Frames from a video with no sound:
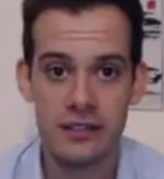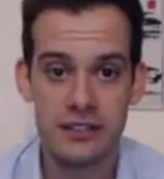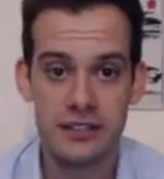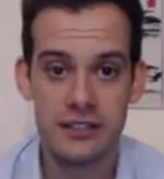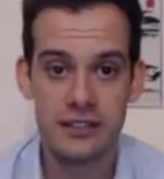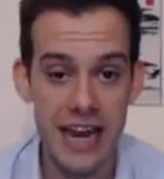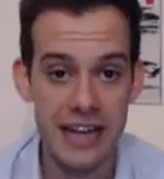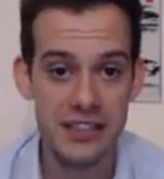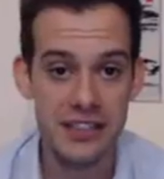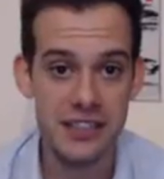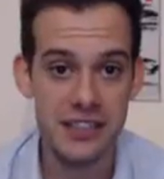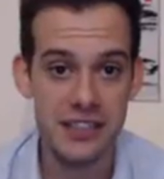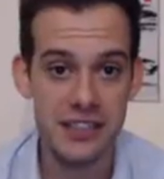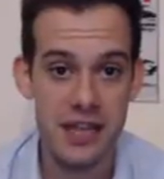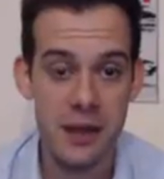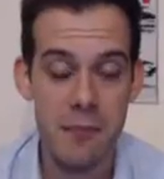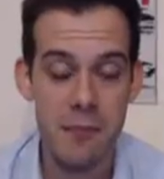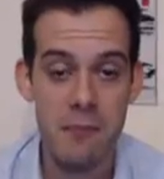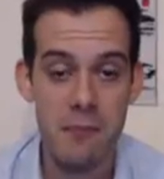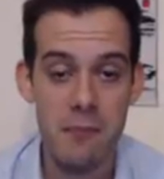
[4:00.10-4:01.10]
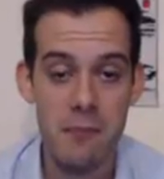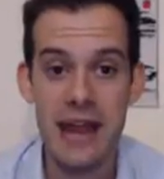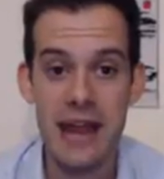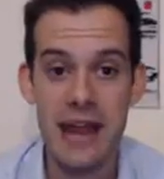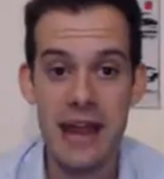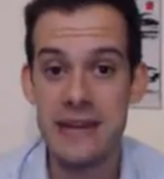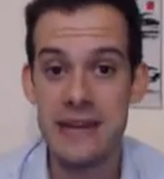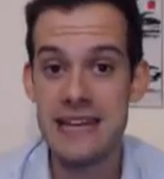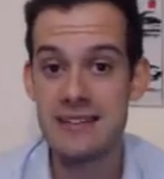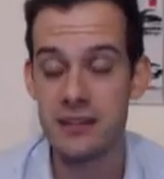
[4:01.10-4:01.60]
changes may
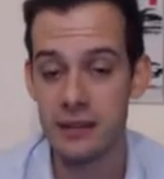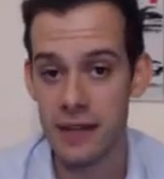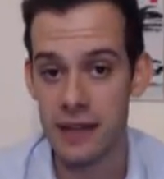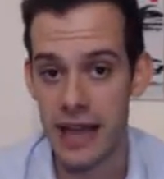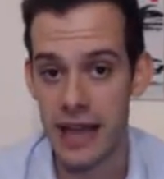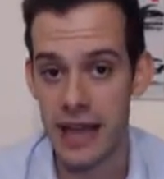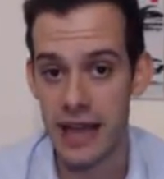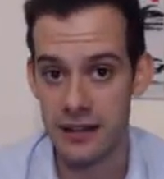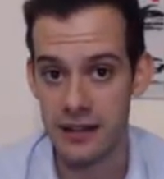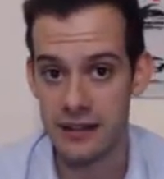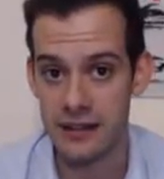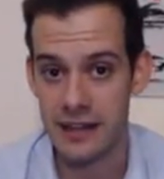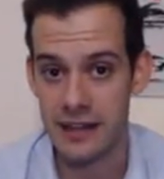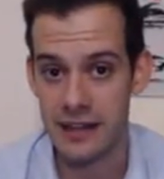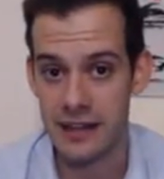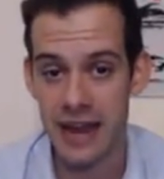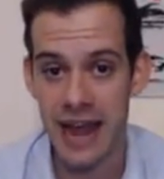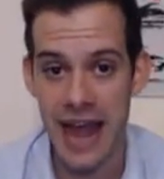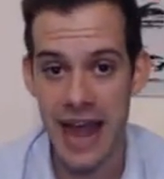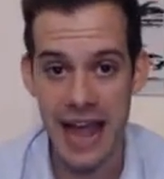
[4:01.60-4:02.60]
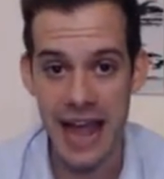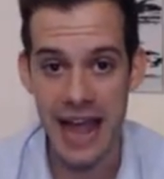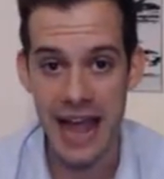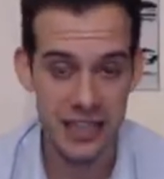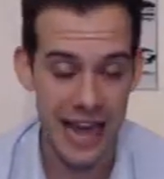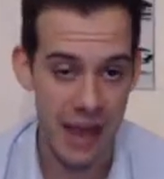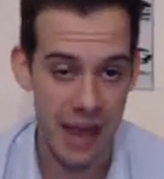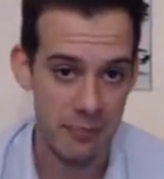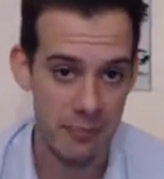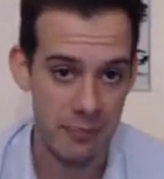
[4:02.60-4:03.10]
be delayed. They might
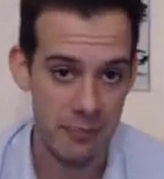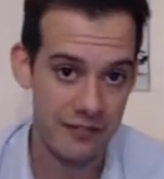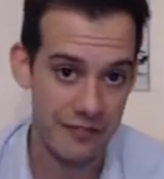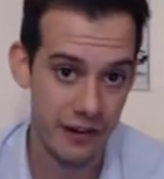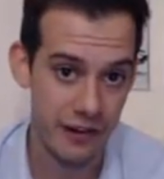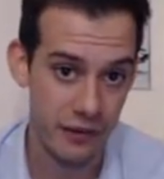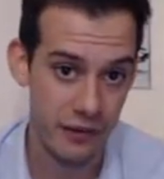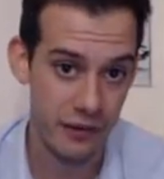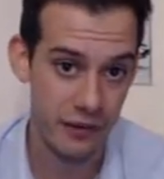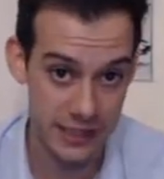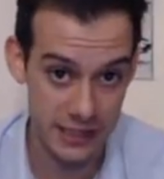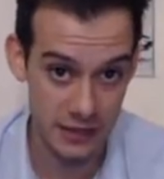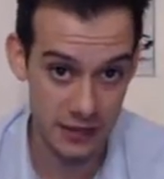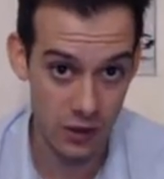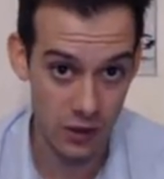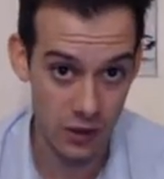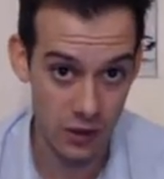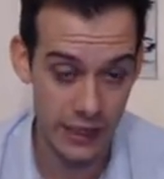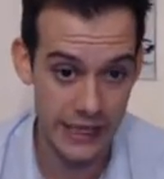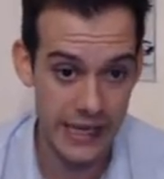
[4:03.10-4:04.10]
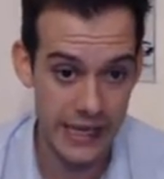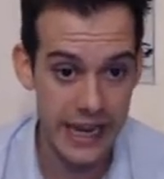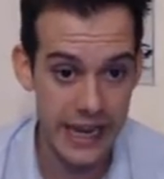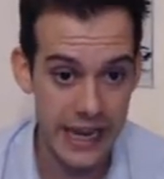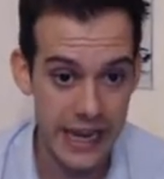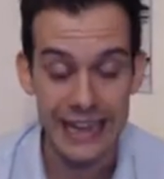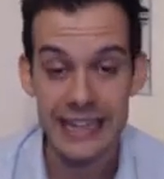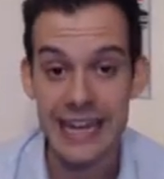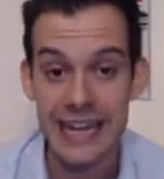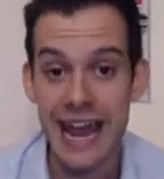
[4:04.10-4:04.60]
actually happen fairly slowly,
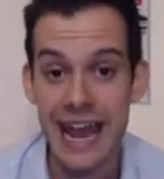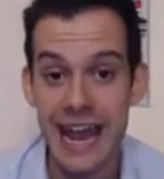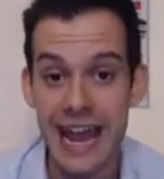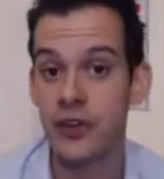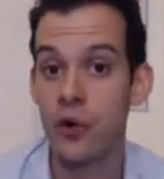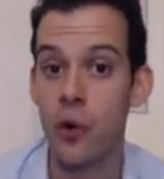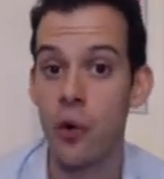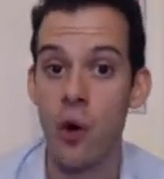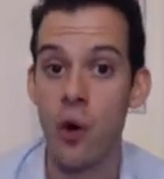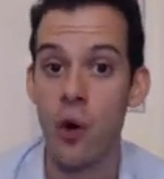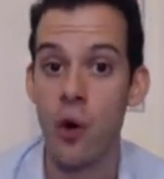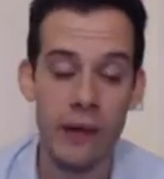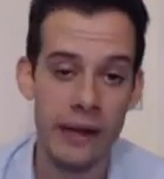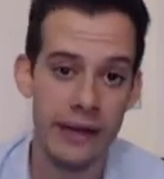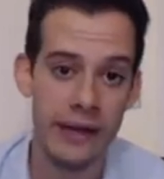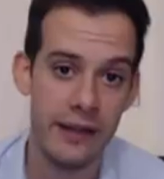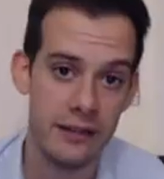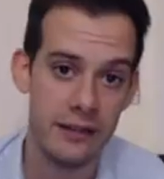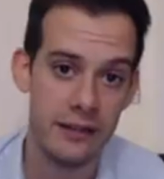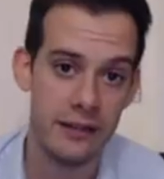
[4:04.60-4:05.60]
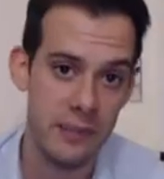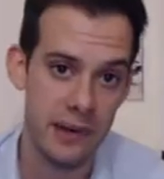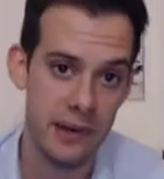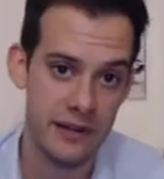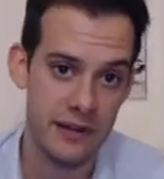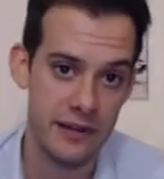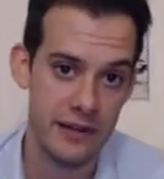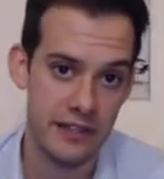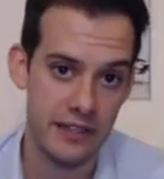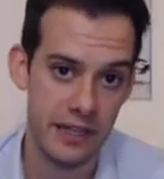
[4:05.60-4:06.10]
and yet you're already
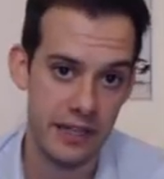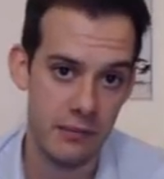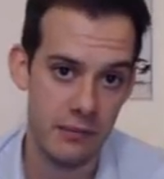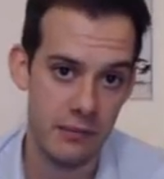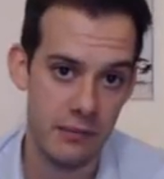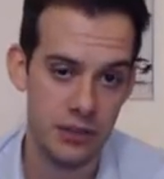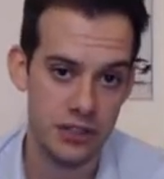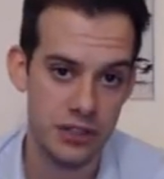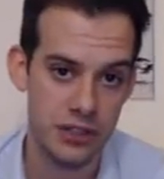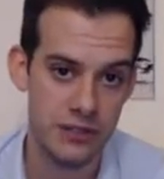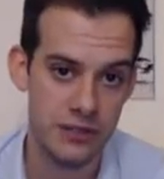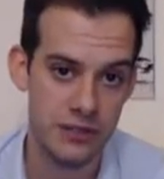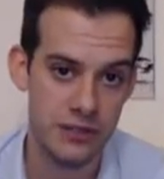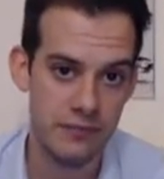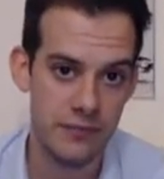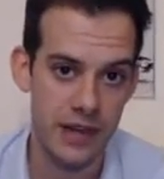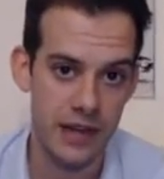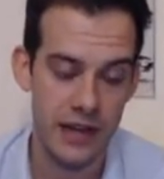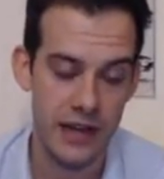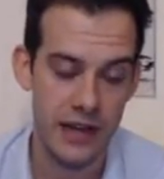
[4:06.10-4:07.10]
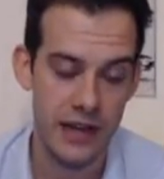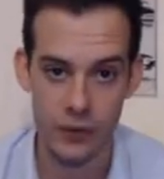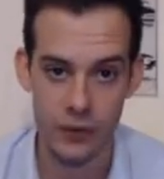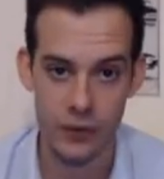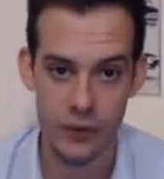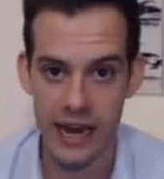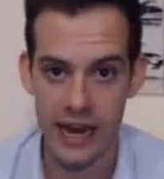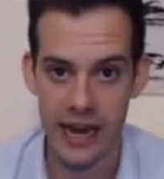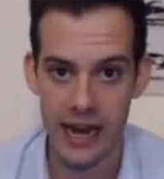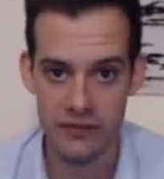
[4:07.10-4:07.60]
experiencing the emotion. And so, in
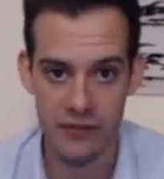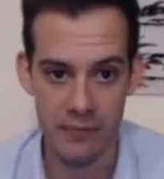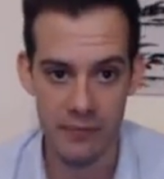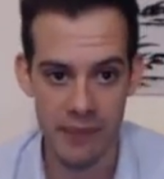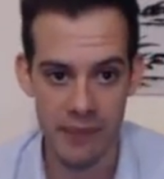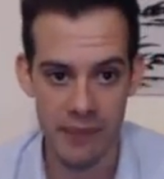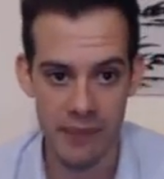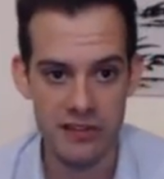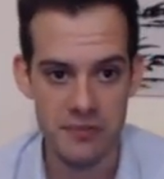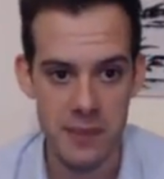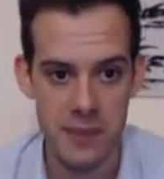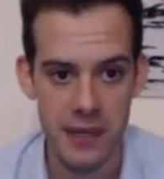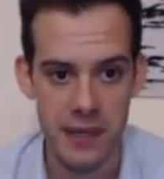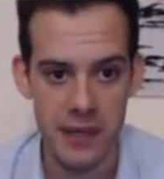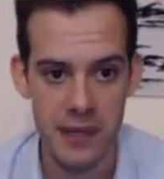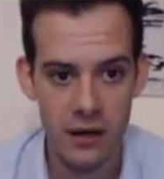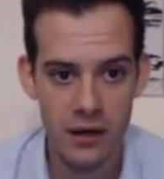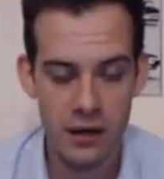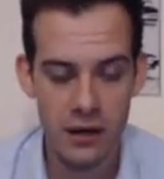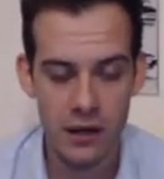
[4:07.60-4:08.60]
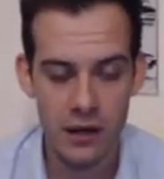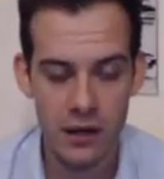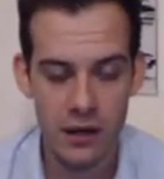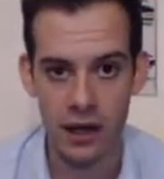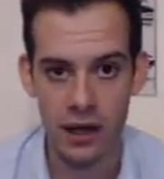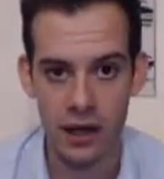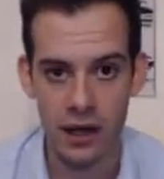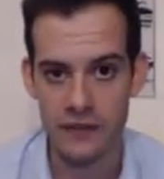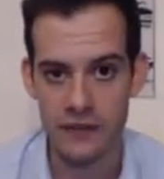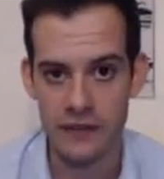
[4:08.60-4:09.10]
the case of embarrassment,
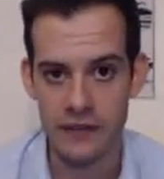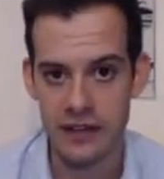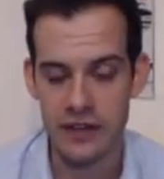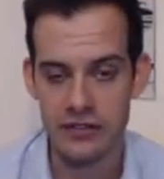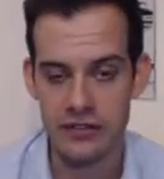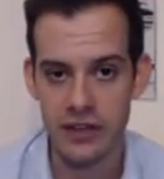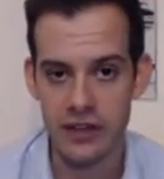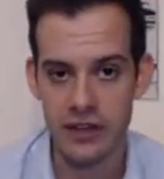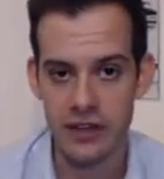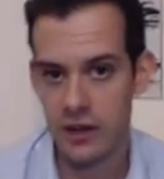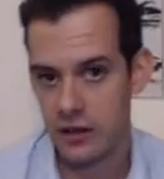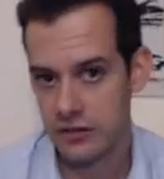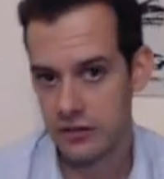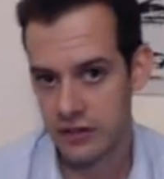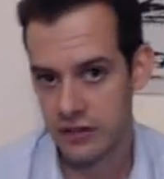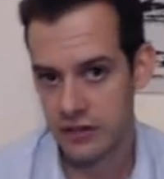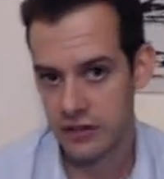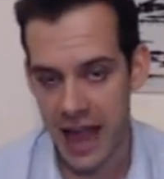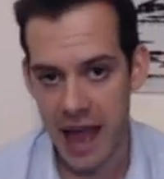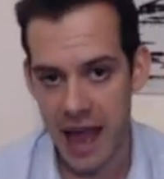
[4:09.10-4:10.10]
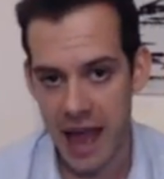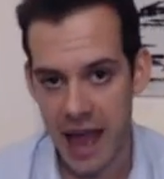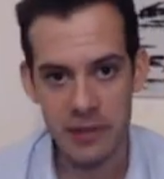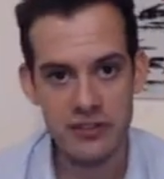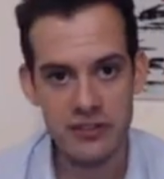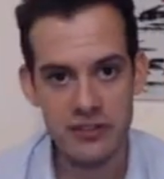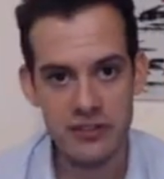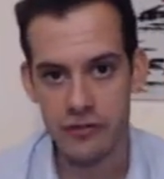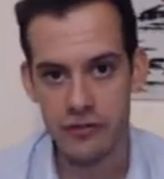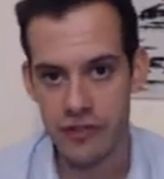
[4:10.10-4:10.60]
uh, the idea is something
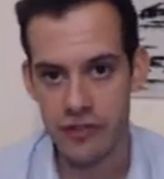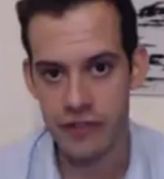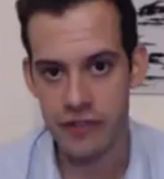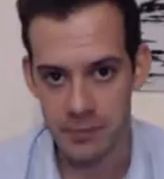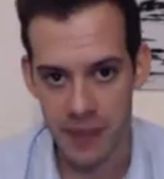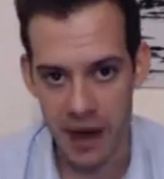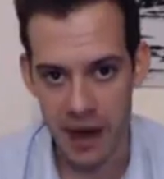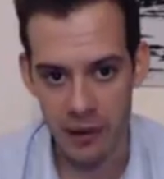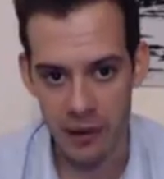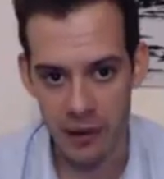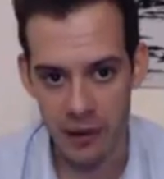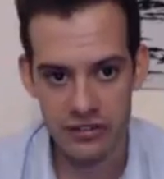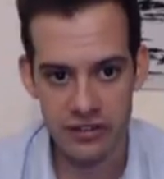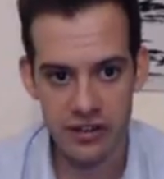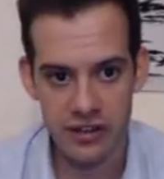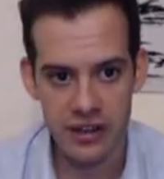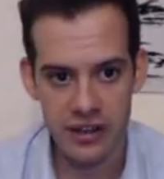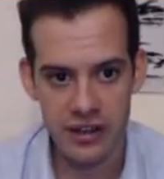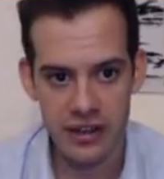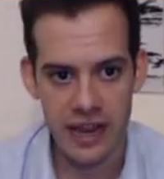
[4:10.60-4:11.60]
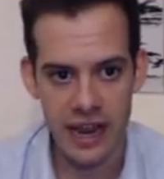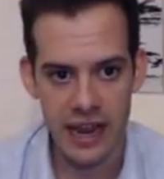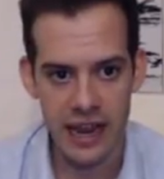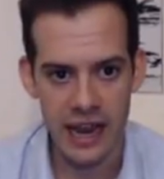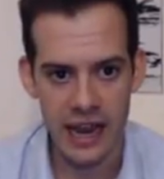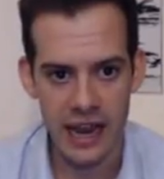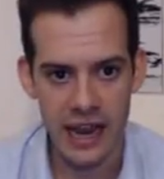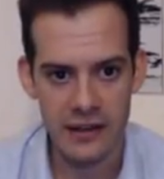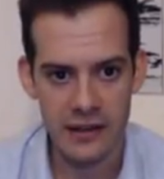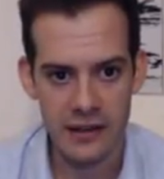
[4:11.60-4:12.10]
happens, you feel embarrassed,
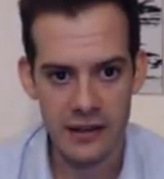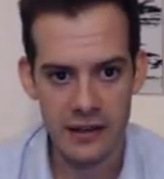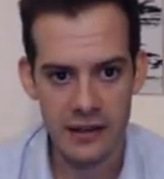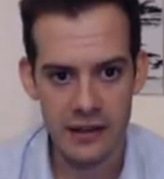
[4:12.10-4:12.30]
and